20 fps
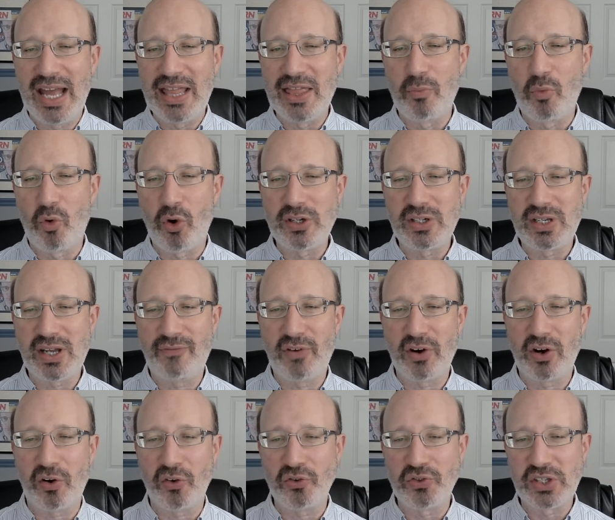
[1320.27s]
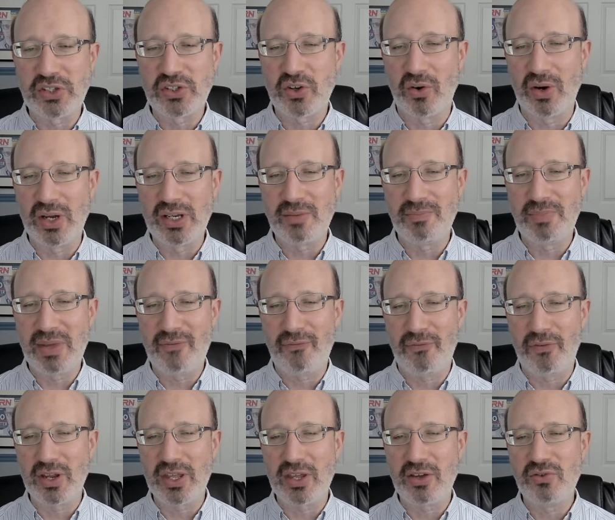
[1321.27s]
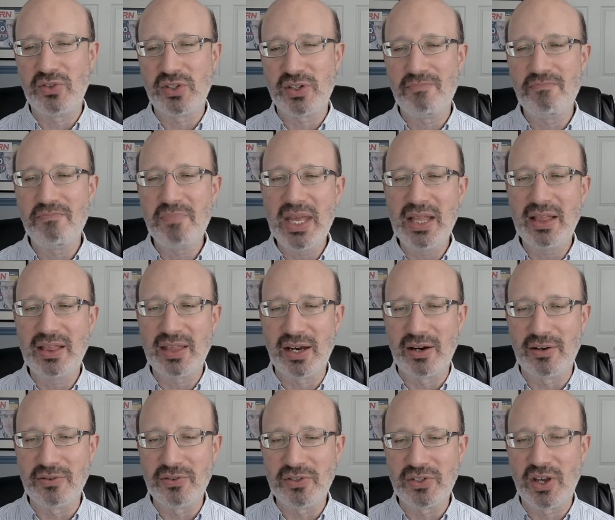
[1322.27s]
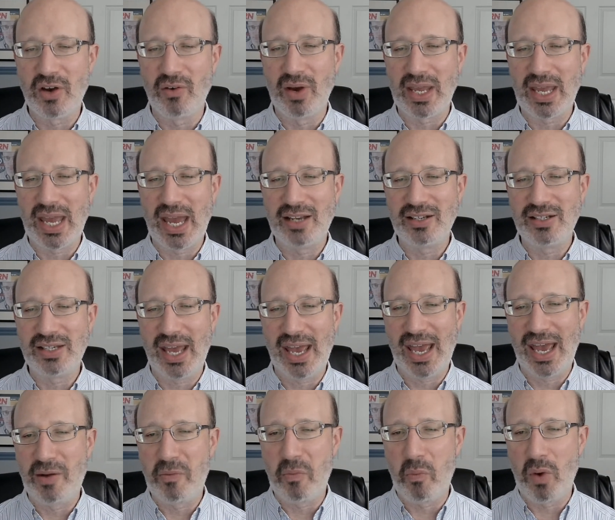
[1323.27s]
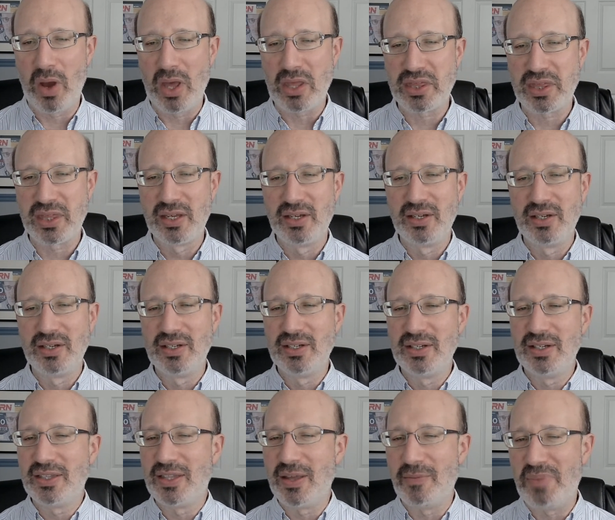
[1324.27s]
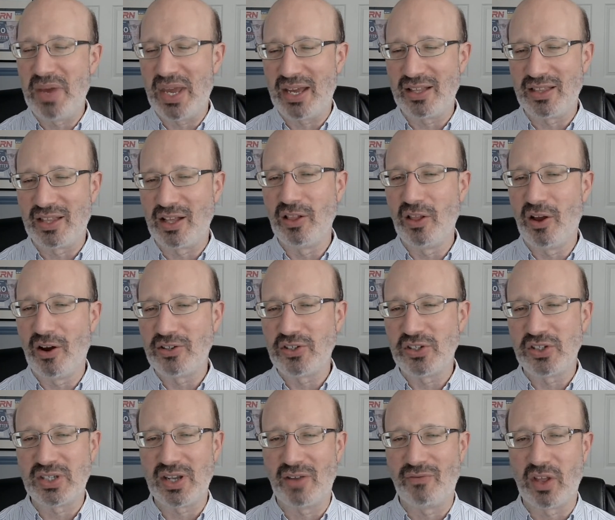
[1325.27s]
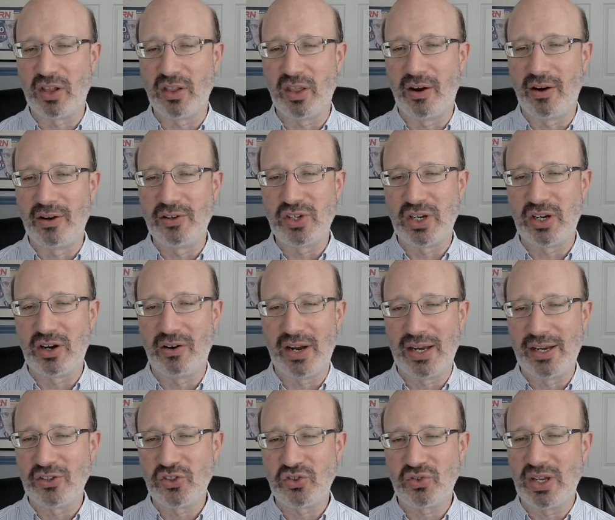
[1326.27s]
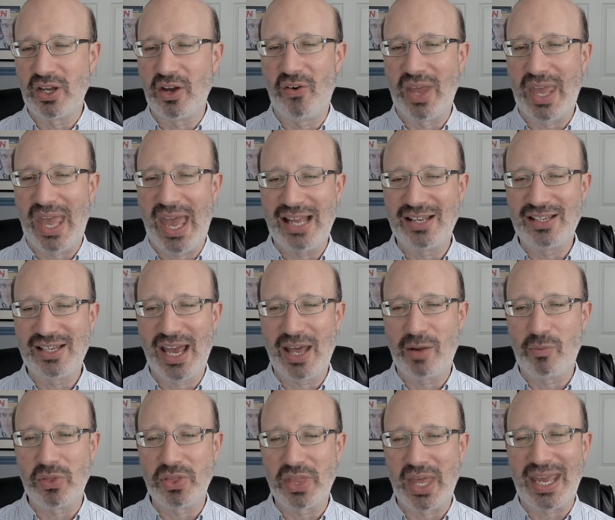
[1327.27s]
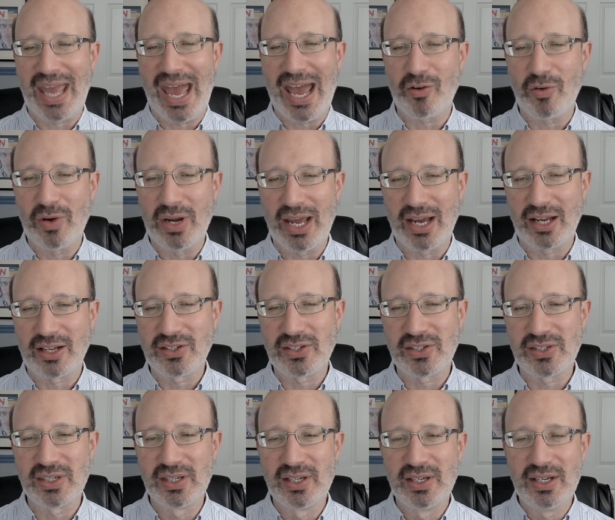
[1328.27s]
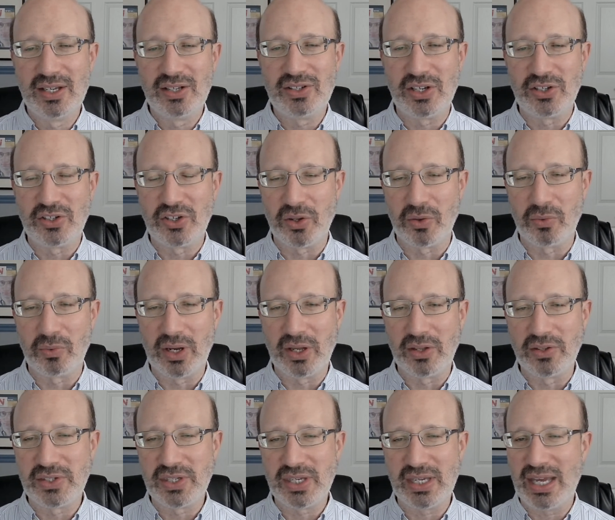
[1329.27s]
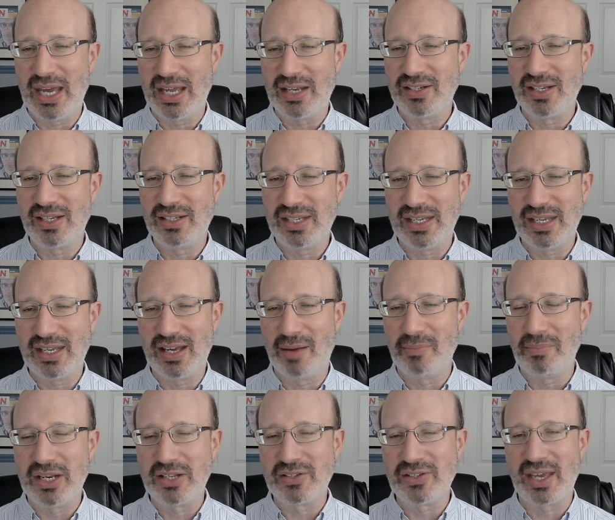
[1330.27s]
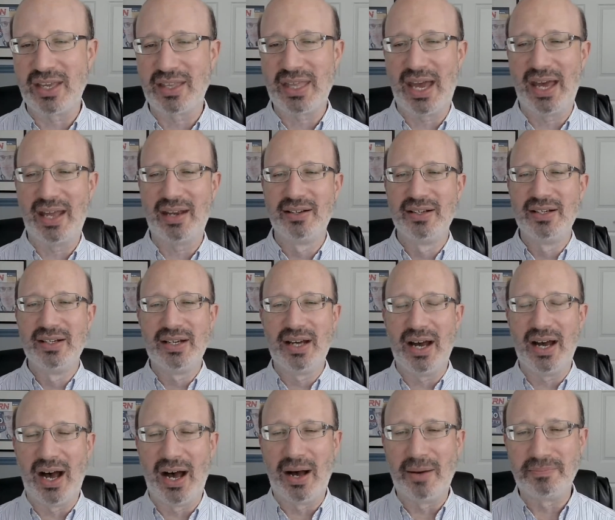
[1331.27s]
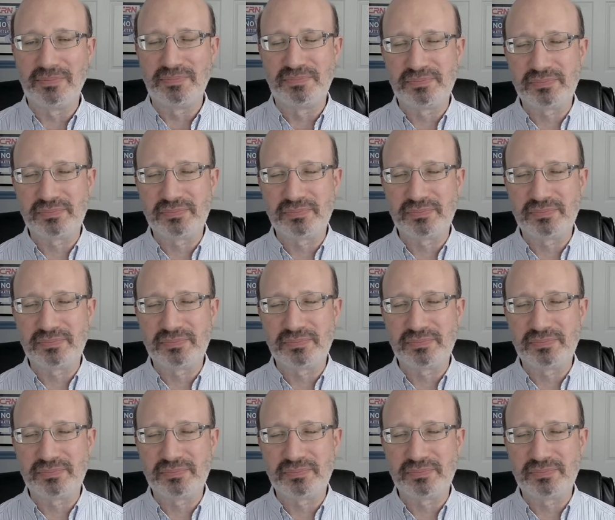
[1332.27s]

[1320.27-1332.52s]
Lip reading: the more difficult it's going to be for you to meet those, going head to head with the largest of the large in our industry, going head to head with like Equinix, Digital Realty, NTT, companies like that.